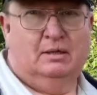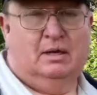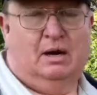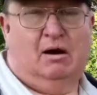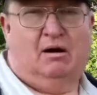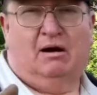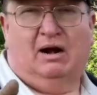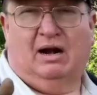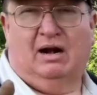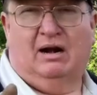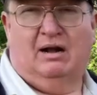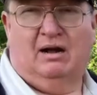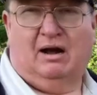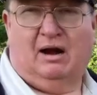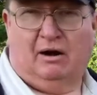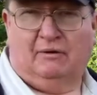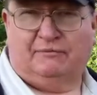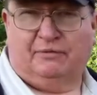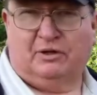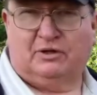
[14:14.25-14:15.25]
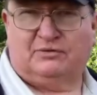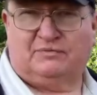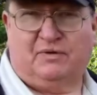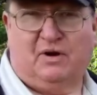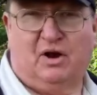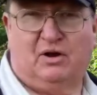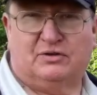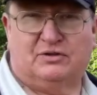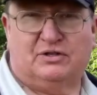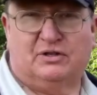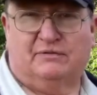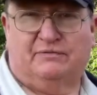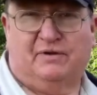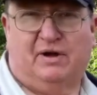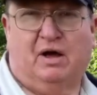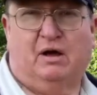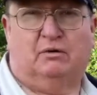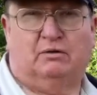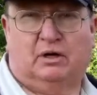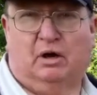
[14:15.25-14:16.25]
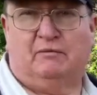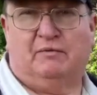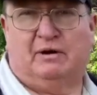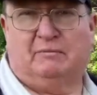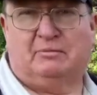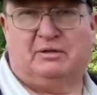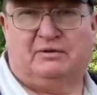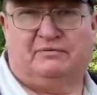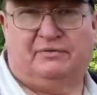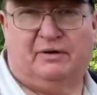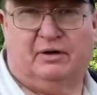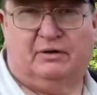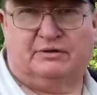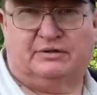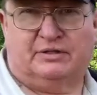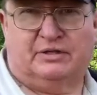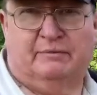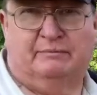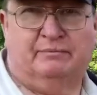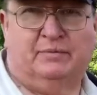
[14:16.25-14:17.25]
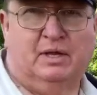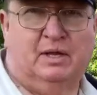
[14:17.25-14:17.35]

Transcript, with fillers: Our our first frost of the fall, November the first.